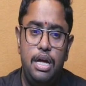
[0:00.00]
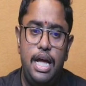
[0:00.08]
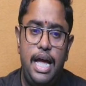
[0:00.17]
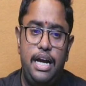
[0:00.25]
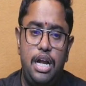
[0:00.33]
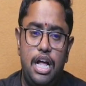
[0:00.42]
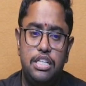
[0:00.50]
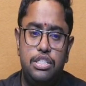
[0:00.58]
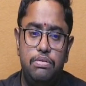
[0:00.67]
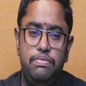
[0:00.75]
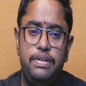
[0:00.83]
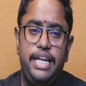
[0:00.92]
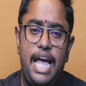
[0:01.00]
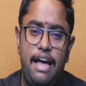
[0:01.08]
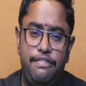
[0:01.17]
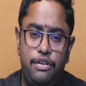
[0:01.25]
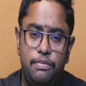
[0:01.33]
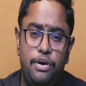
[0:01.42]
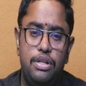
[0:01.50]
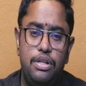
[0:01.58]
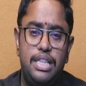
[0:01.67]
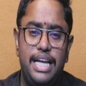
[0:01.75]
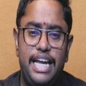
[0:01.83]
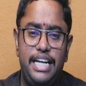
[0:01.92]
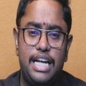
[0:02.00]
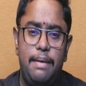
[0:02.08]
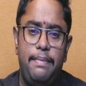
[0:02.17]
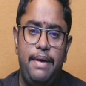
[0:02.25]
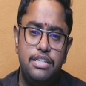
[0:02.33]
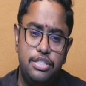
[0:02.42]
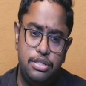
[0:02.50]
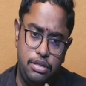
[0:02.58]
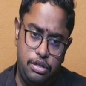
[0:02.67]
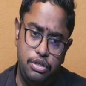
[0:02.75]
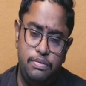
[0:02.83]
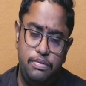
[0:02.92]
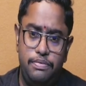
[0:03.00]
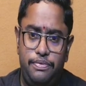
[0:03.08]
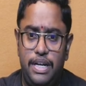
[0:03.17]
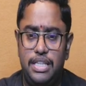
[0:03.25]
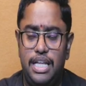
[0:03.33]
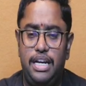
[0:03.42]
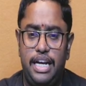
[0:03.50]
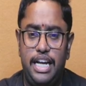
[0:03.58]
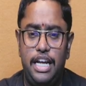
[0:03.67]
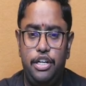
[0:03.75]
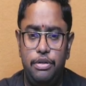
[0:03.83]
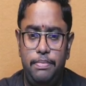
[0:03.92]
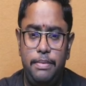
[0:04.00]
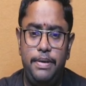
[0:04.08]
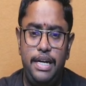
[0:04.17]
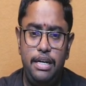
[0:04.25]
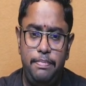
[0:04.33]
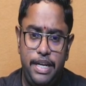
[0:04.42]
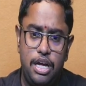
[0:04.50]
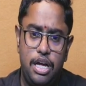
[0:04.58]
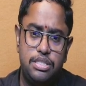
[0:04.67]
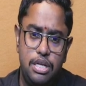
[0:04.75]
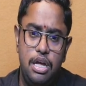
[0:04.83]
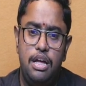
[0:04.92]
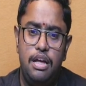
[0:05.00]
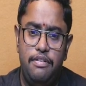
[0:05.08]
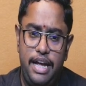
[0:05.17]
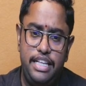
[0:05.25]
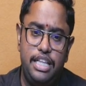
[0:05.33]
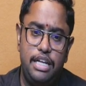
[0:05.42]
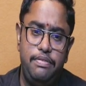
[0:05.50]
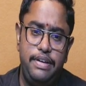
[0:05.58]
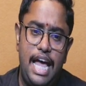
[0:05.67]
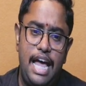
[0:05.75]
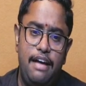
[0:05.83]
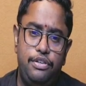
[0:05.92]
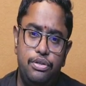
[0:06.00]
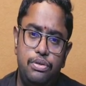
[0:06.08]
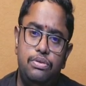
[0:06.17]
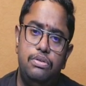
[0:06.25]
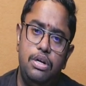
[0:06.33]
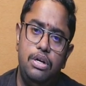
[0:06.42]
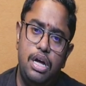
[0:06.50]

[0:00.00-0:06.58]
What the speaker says: and also we have to poll the Git commands to for the trigger to be built, because either we have to